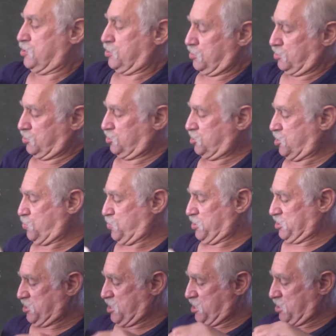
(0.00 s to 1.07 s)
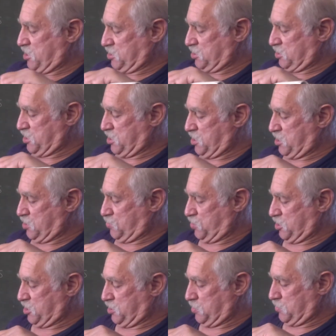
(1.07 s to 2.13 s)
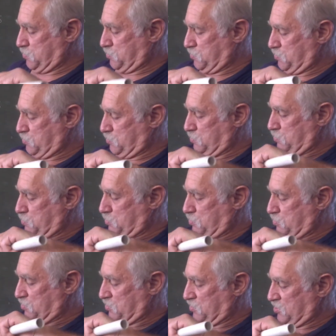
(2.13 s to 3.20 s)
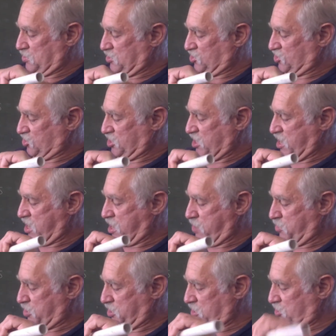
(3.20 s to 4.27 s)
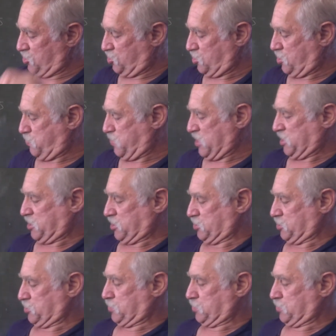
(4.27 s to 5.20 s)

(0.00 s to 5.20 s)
So we take it and we stab it into the bucket.